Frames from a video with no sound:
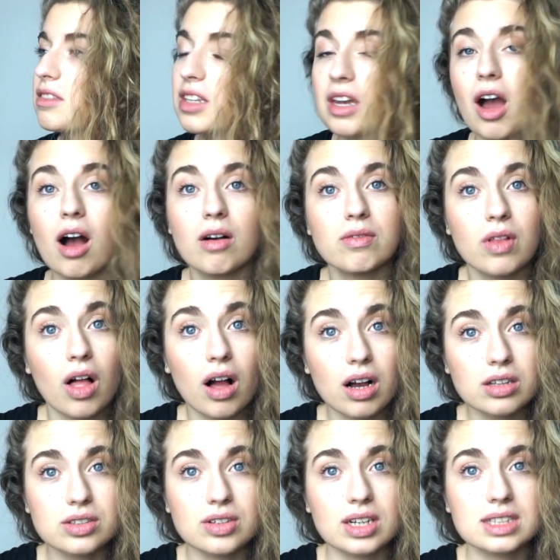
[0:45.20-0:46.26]
did not
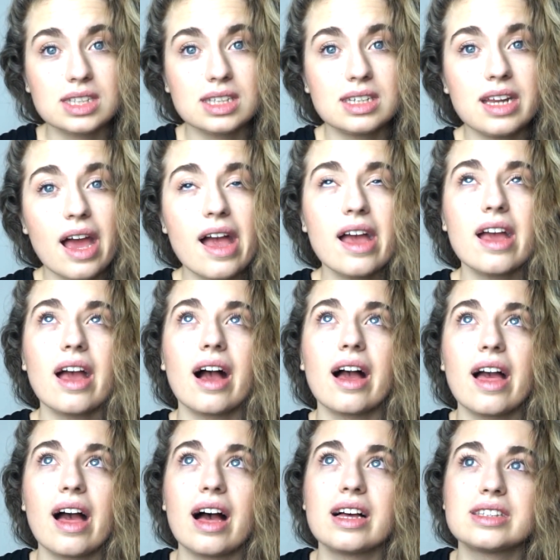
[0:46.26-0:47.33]
vlog the rest of the day.
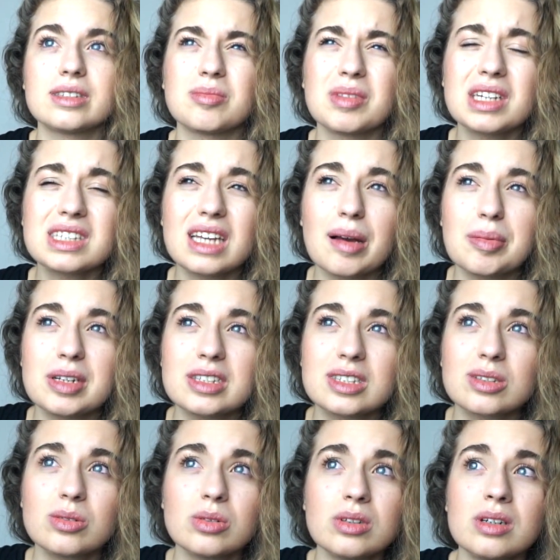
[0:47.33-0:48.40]
I had some things happen at
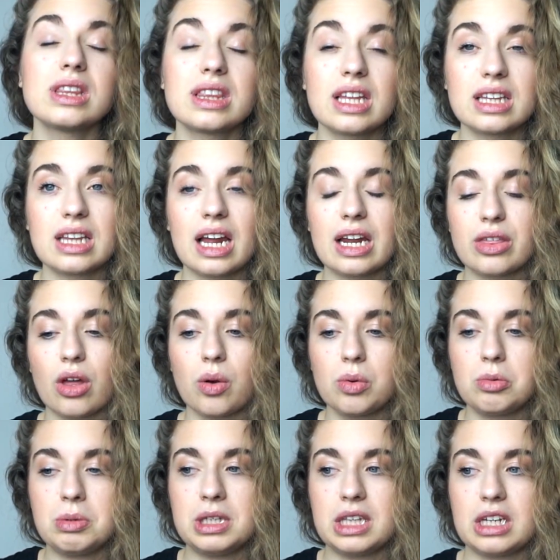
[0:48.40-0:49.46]
school. Something that I thought
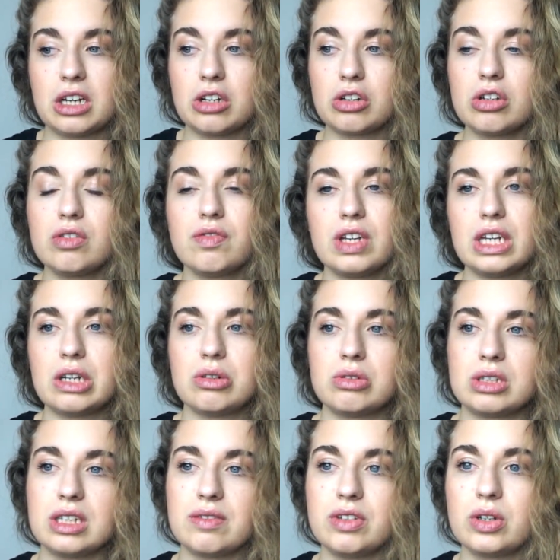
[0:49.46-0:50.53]
would be like a good video
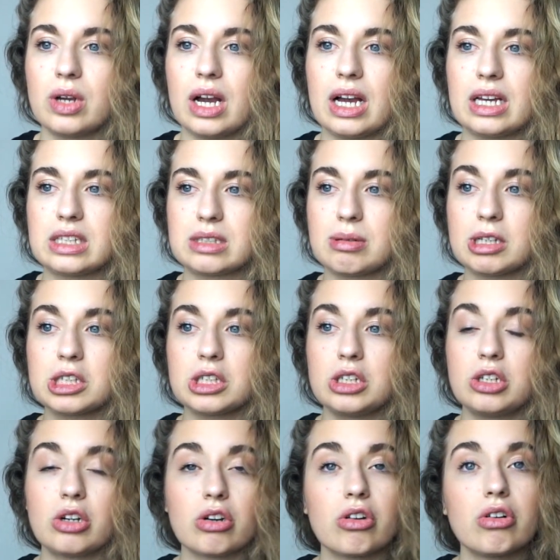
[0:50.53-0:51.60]
to give you guys, especially
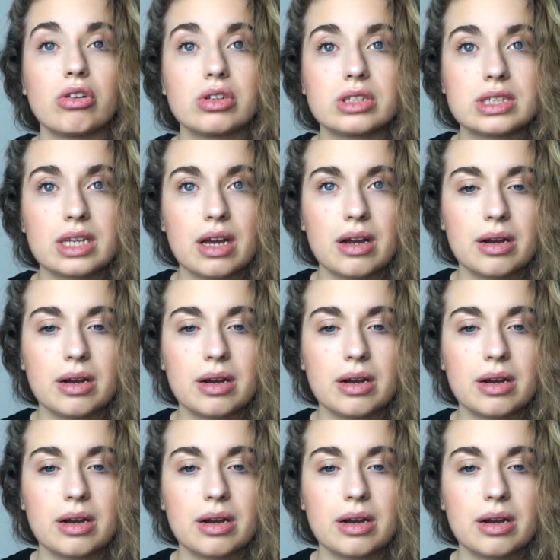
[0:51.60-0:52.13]
girls,